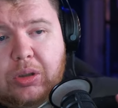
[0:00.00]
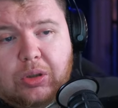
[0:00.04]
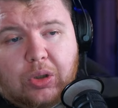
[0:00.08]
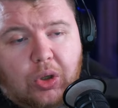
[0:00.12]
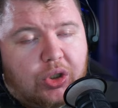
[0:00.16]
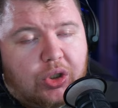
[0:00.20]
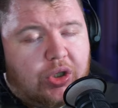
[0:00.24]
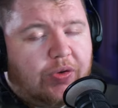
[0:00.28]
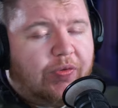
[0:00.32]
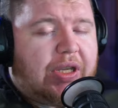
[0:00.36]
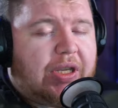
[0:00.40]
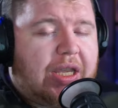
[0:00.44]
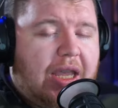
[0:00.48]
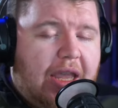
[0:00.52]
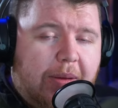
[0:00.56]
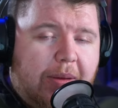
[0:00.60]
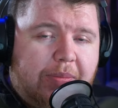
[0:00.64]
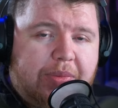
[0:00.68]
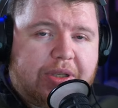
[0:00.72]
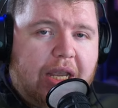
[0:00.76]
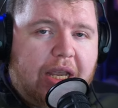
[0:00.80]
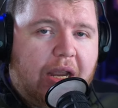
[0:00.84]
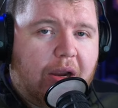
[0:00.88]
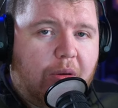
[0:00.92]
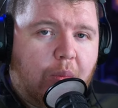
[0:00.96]
Loads of
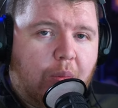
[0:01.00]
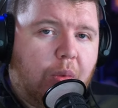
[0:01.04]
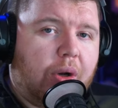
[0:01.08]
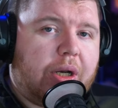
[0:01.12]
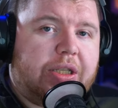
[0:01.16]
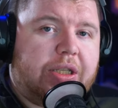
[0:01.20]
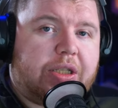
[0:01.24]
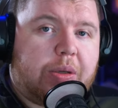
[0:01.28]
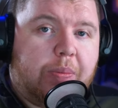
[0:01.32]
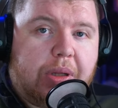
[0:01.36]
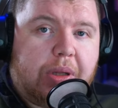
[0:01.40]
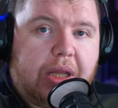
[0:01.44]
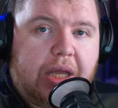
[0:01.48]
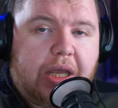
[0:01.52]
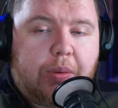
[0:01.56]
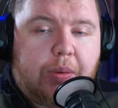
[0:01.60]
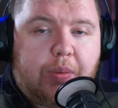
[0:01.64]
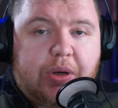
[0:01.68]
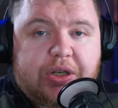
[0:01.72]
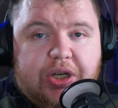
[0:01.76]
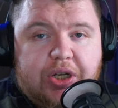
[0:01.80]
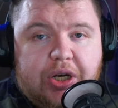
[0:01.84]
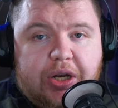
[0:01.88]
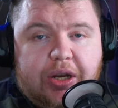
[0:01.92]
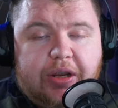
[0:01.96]
games that I'm wanting to play,
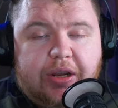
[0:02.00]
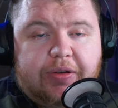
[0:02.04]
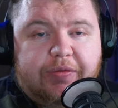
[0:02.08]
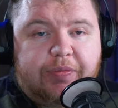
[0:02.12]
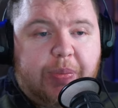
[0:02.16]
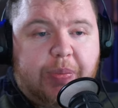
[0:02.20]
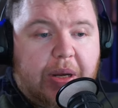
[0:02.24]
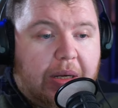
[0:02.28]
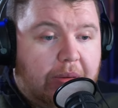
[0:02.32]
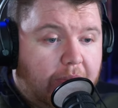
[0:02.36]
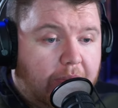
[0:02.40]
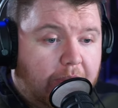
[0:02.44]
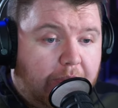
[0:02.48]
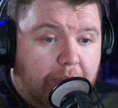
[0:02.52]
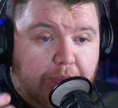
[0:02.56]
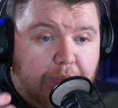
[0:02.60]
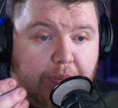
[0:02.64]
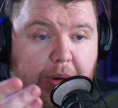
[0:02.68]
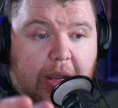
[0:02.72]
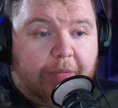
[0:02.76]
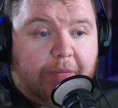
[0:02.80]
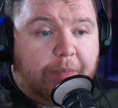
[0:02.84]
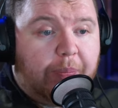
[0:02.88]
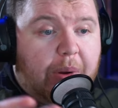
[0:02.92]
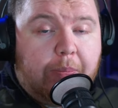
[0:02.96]
which I've been
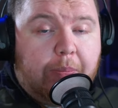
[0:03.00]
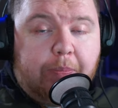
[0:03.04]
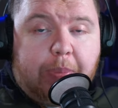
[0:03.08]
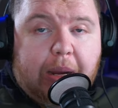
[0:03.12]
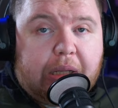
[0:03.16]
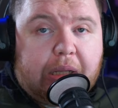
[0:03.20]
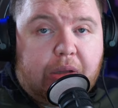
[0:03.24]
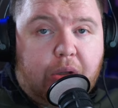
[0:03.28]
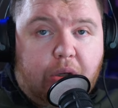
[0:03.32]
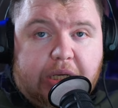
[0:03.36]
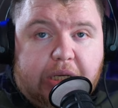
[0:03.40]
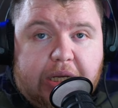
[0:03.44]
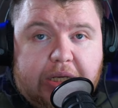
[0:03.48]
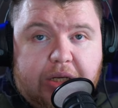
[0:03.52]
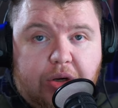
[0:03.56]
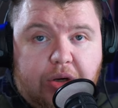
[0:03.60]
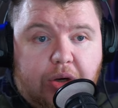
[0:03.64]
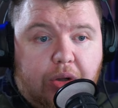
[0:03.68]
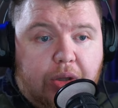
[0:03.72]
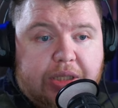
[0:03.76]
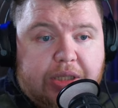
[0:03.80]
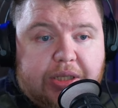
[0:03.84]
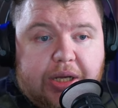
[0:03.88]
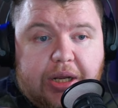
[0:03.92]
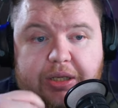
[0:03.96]
backlogging and
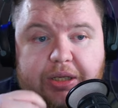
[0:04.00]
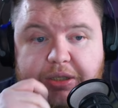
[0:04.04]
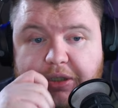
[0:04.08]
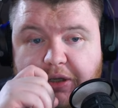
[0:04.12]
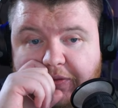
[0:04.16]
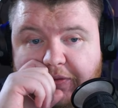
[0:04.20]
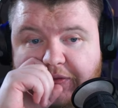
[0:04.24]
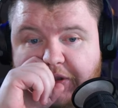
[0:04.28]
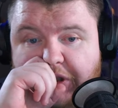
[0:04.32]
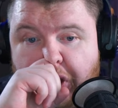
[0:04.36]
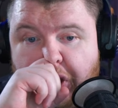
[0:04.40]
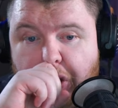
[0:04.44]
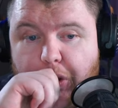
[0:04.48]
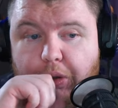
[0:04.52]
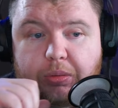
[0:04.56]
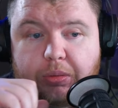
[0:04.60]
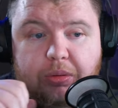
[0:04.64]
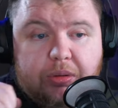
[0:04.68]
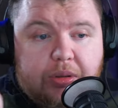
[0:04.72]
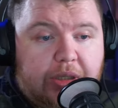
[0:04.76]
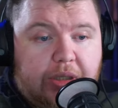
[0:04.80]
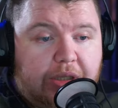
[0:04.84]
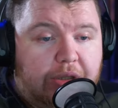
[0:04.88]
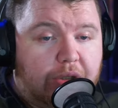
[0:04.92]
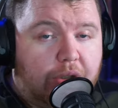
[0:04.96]
all this kind of stuff. So
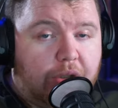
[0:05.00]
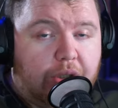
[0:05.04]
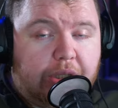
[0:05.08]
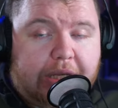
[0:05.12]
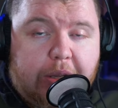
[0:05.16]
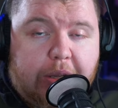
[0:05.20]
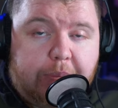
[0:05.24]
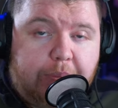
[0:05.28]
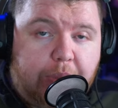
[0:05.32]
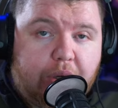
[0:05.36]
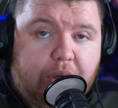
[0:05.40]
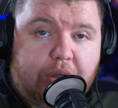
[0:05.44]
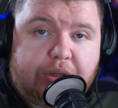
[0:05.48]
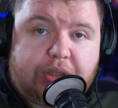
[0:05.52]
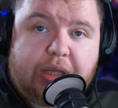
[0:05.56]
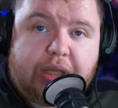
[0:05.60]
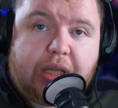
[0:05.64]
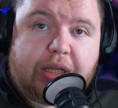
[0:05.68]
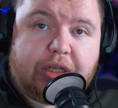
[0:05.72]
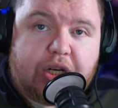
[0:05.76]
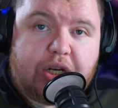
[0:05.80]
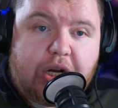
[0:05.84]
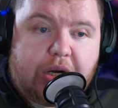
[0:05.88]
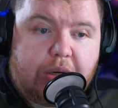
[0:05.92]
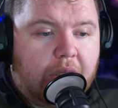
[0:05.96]
they're going to get put onto
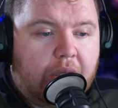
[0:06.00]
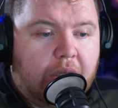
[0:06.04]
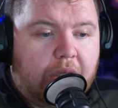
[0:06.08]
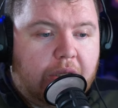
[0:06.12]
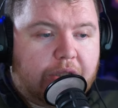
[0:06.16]
that channel.